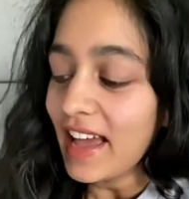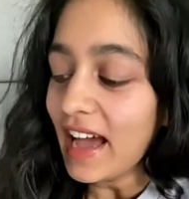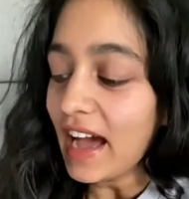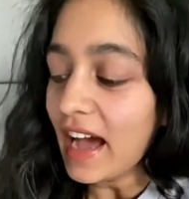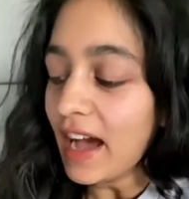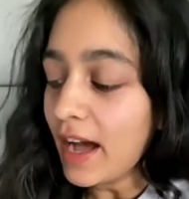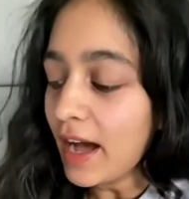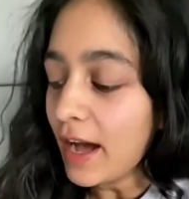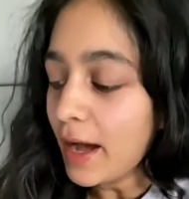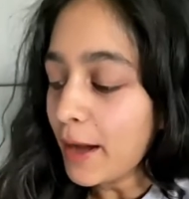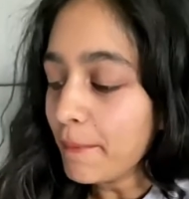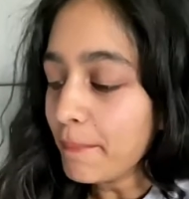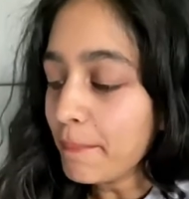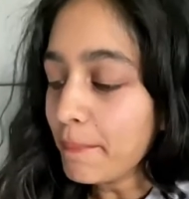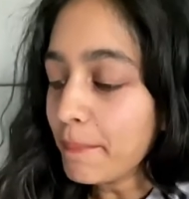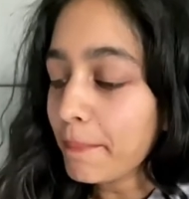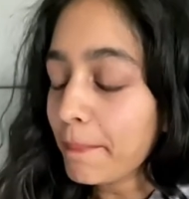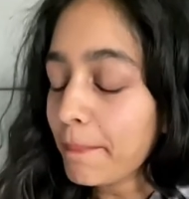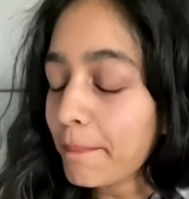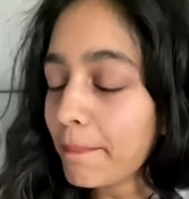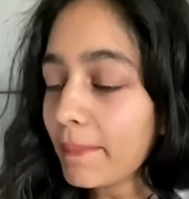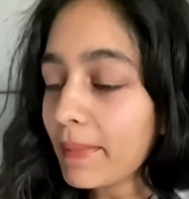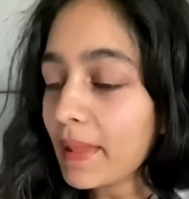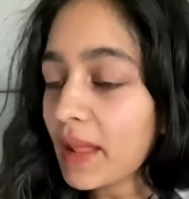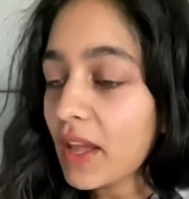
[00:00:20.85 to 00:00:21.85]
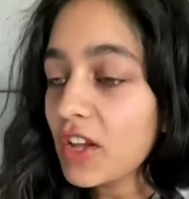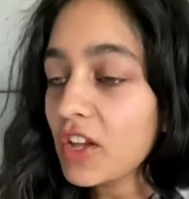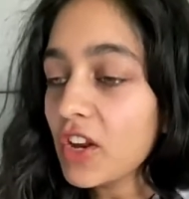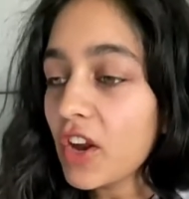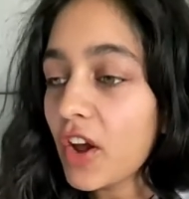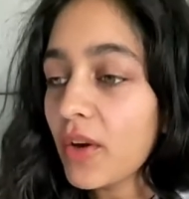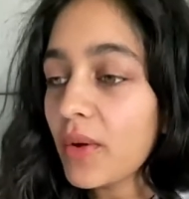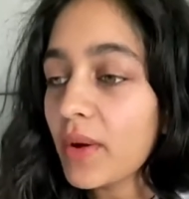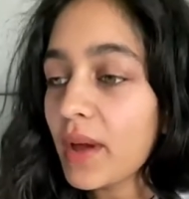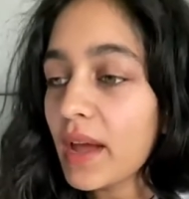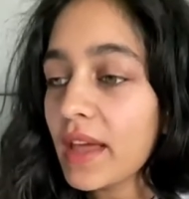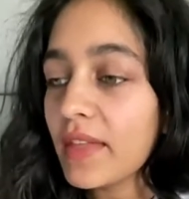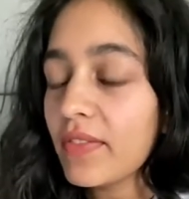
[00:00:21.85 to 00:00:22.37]
You
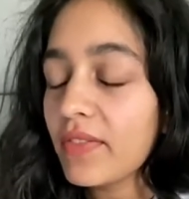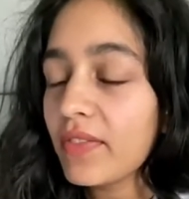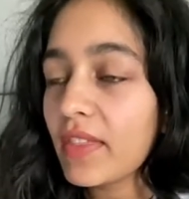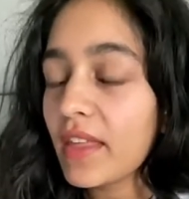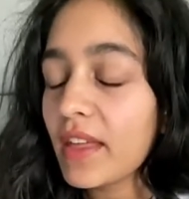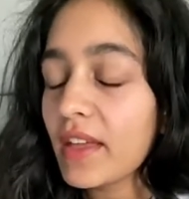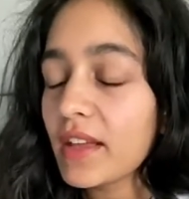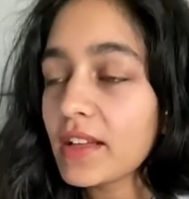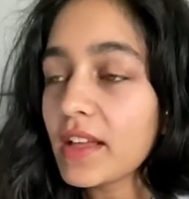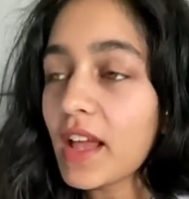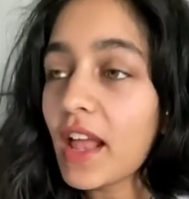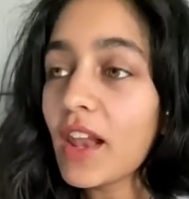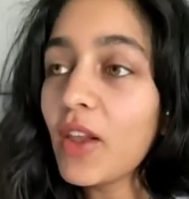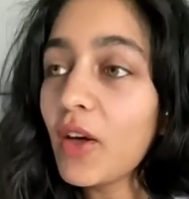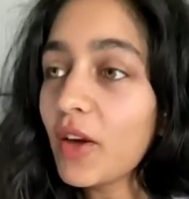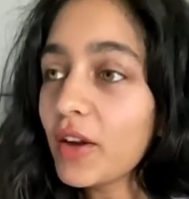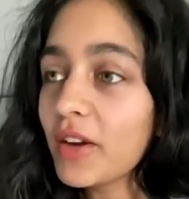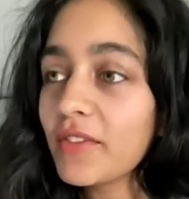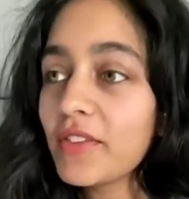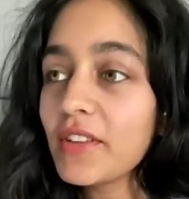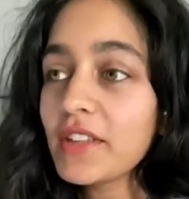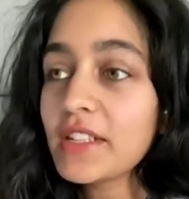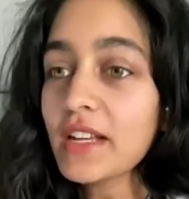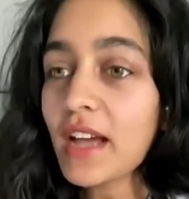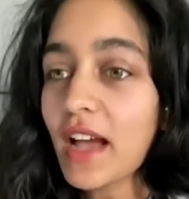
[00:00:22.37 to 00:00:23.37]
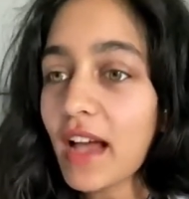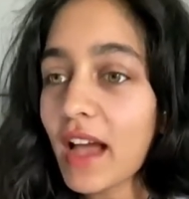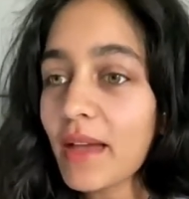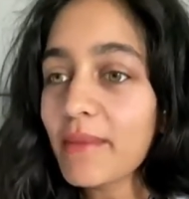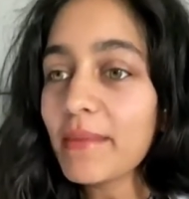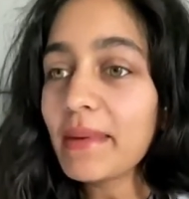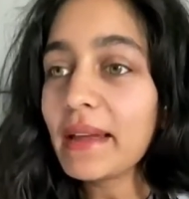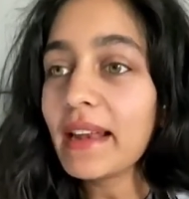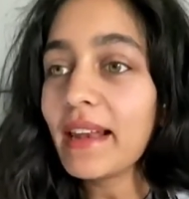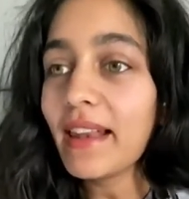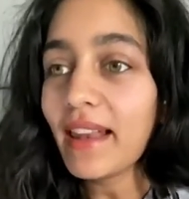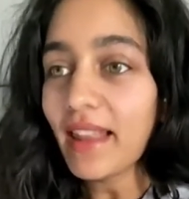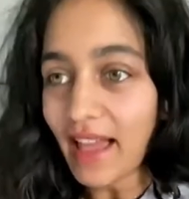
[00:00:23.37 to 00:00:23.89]
know, a lot of the time
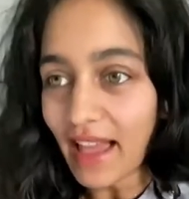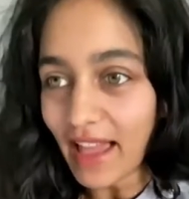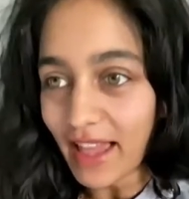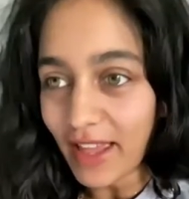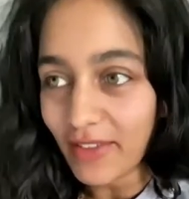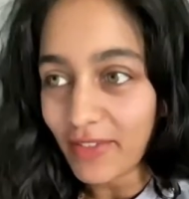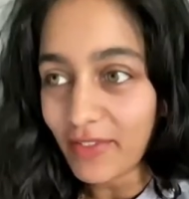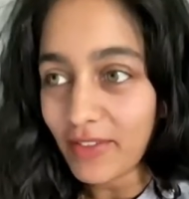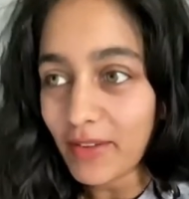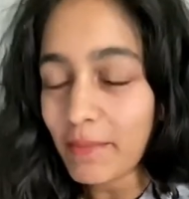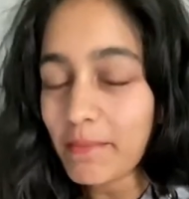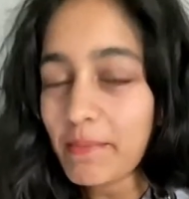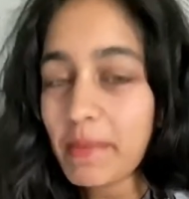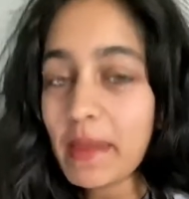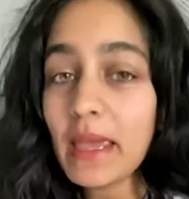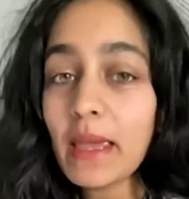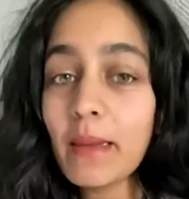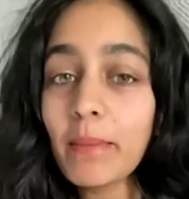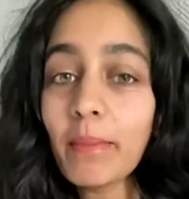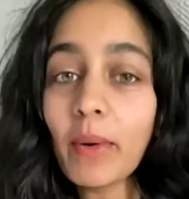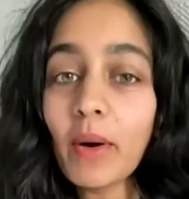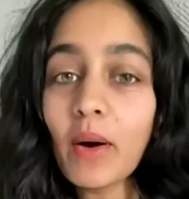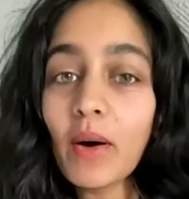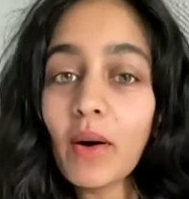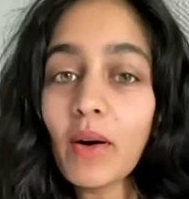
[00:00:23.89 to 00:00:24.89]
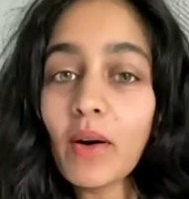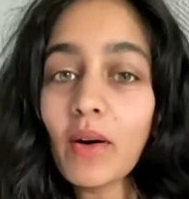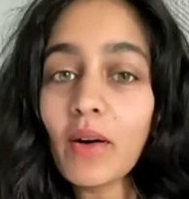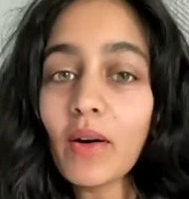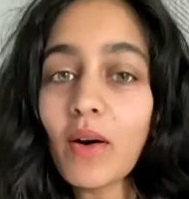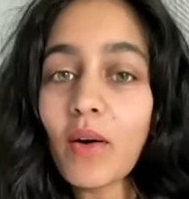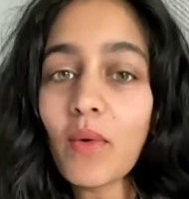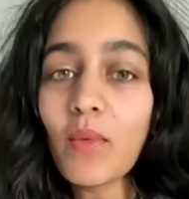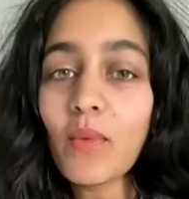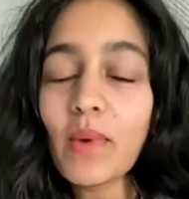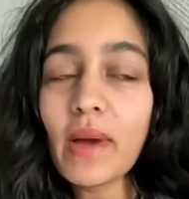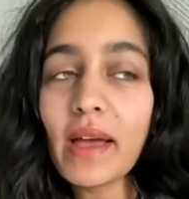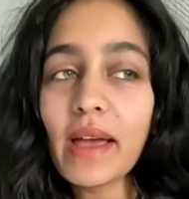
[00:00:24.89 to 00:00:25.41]
in life,
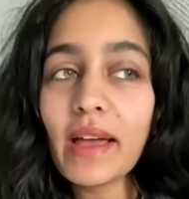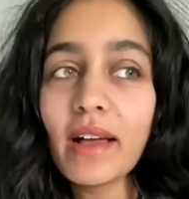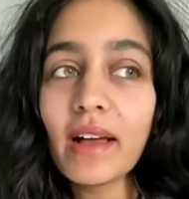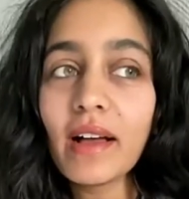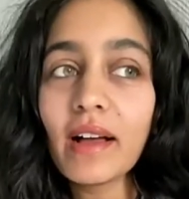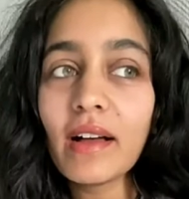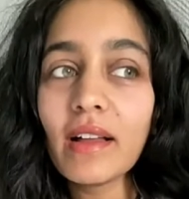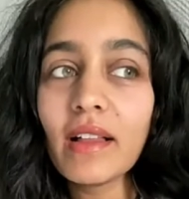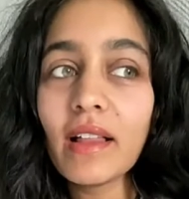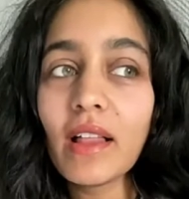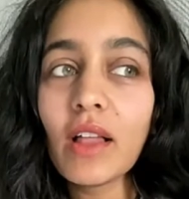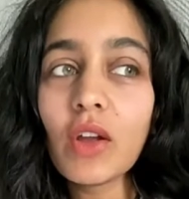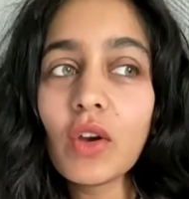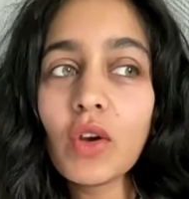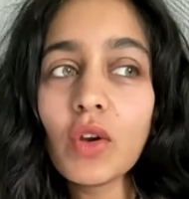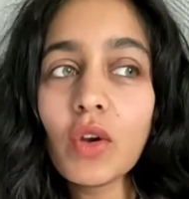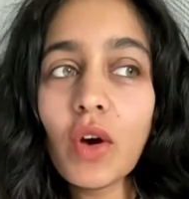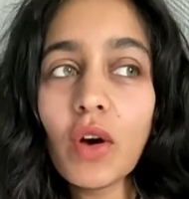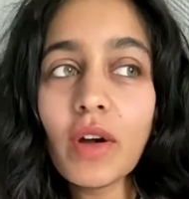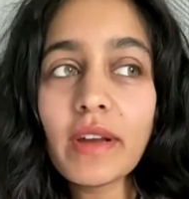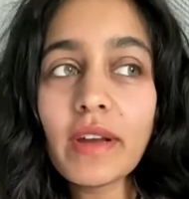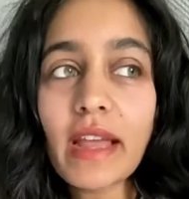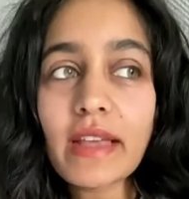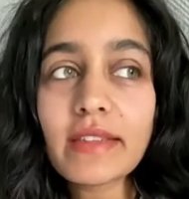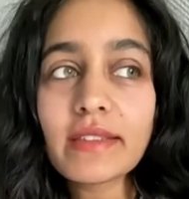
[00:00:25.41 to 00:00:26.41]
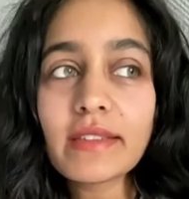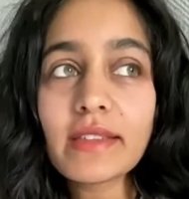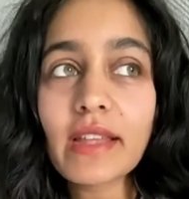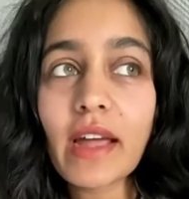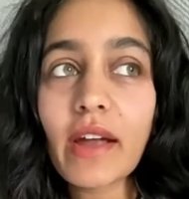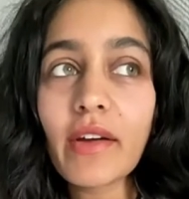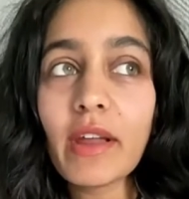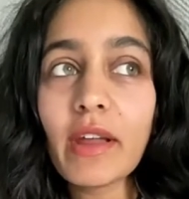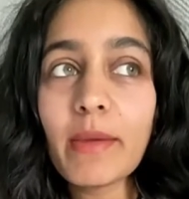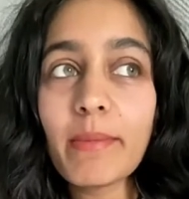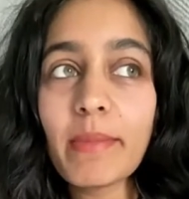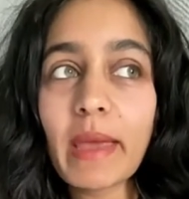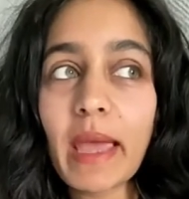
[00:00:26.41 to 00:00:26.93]
people will not
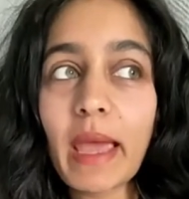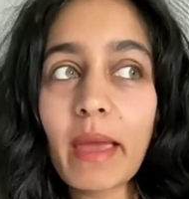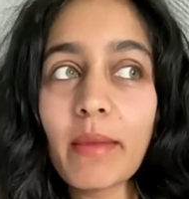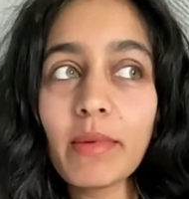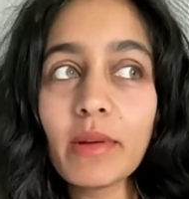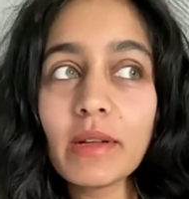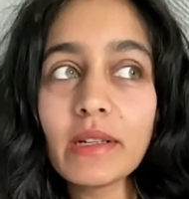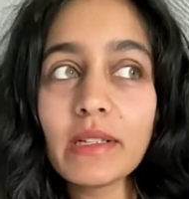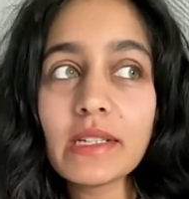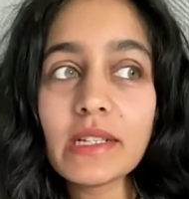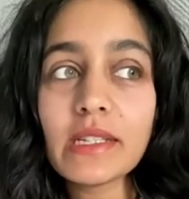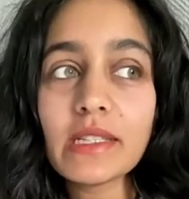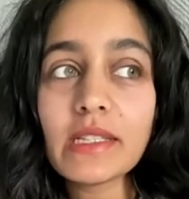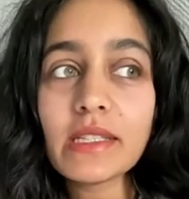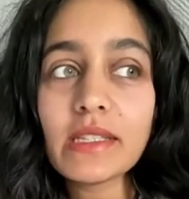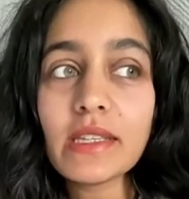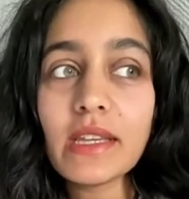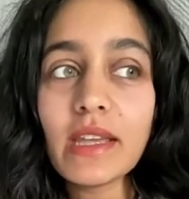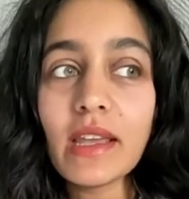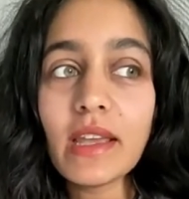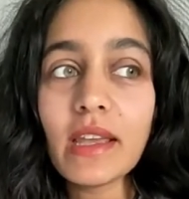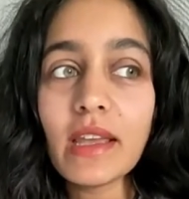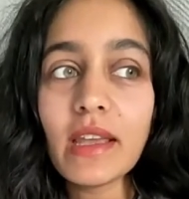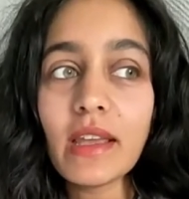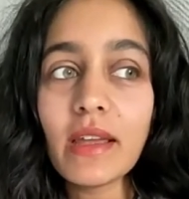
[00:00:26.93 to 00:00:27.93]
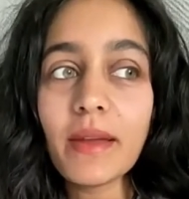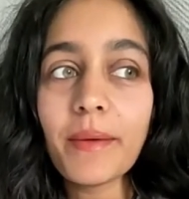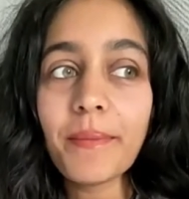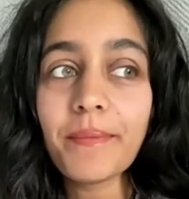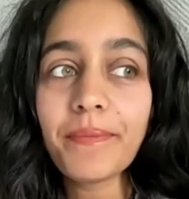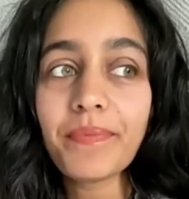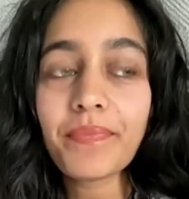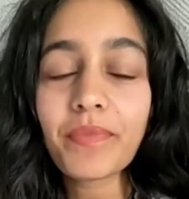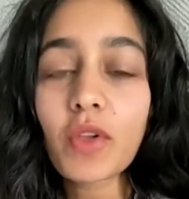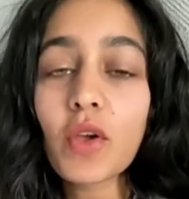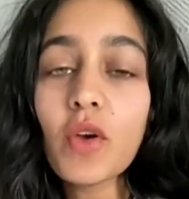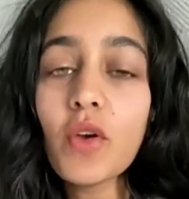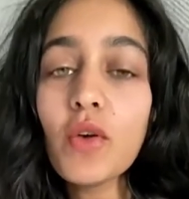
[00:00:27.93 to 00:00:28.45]
necessarily be able to see
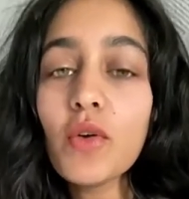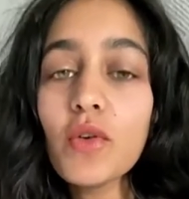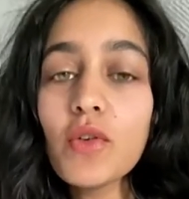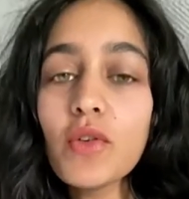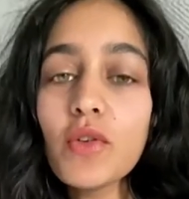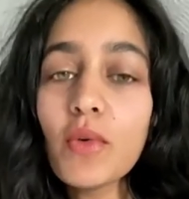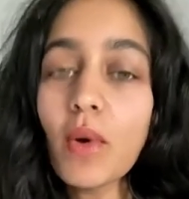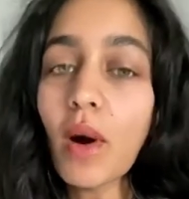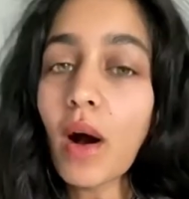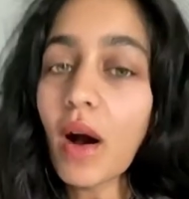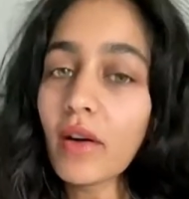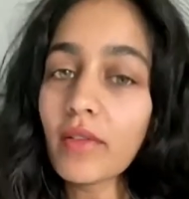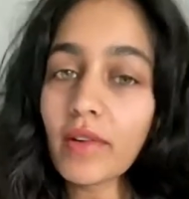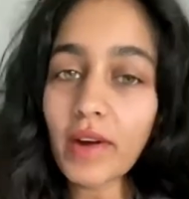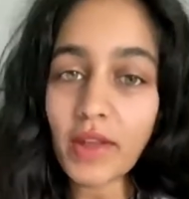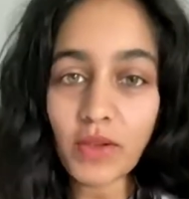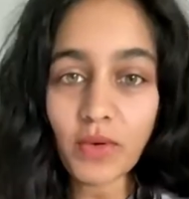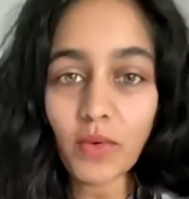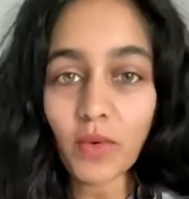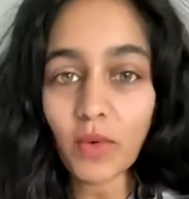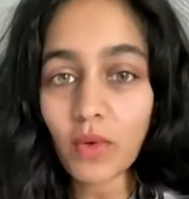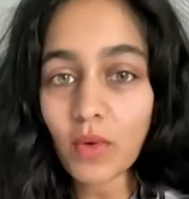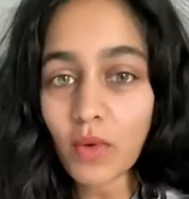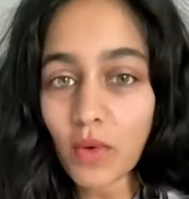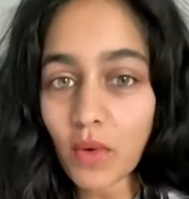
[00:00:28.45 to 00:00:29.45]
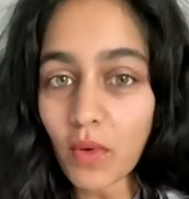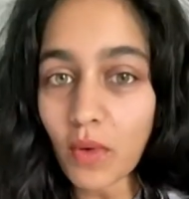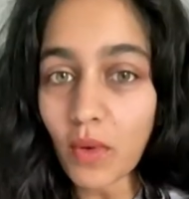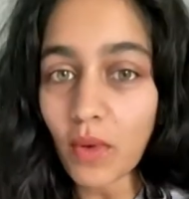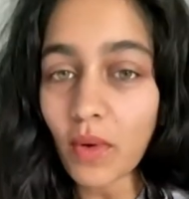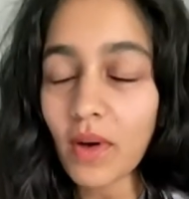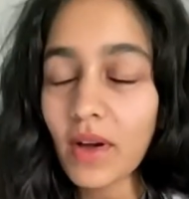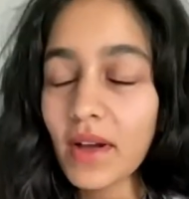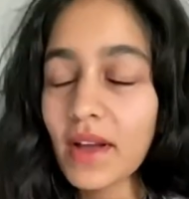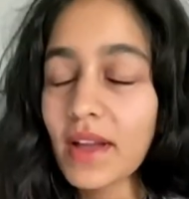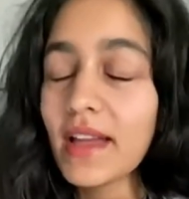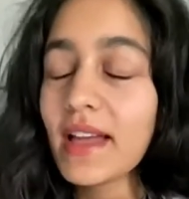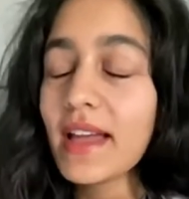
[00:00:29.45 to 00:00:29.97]
who you are at your
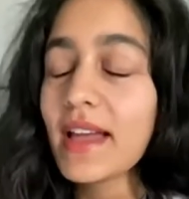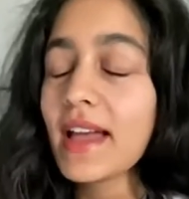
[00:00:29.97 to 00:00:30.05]
core.